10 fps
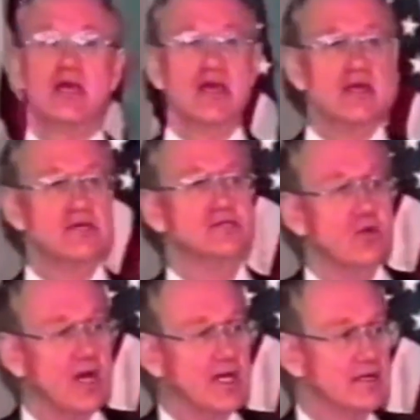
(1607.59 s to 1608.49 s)
Here's
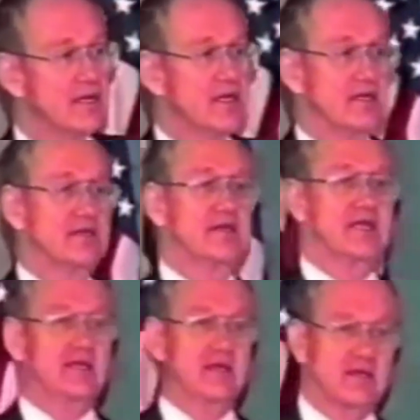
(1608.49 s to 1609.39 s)
what
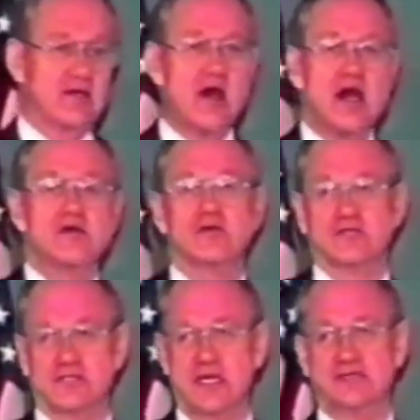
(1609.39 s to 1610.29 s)
the
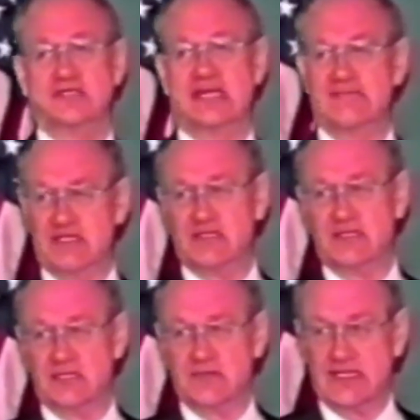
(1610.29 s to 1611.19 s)
Congress tells us a
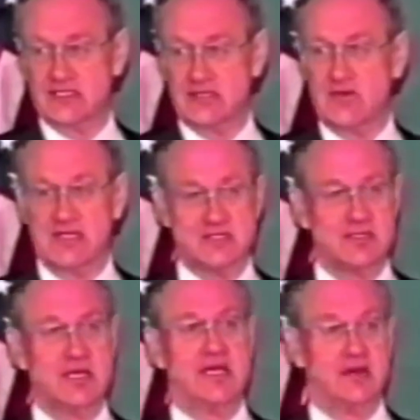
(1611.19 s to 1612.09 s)
business is because it writes
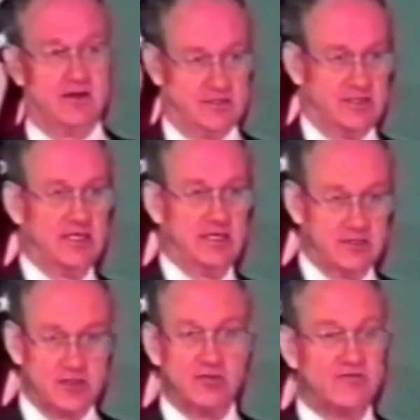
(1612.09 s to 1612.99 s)
the IRS, the
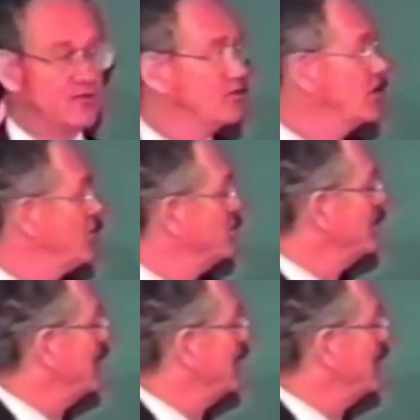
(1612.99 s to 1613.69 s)
Internal Revenue Code,